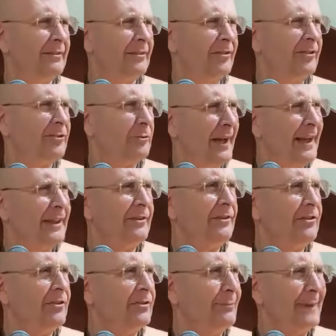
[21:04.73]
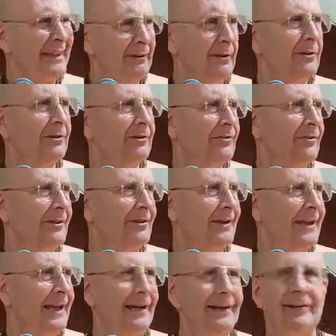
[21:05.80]
strange smells in
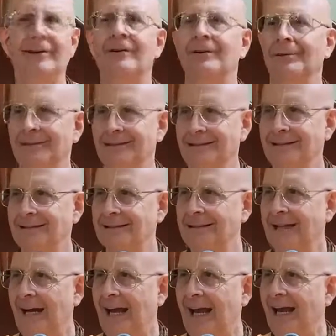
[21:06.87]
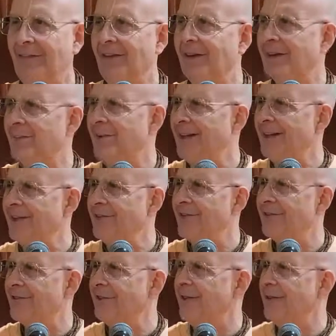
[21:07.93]
the air. And then he
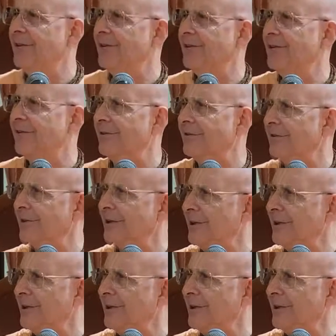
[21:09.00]
begins to hear, you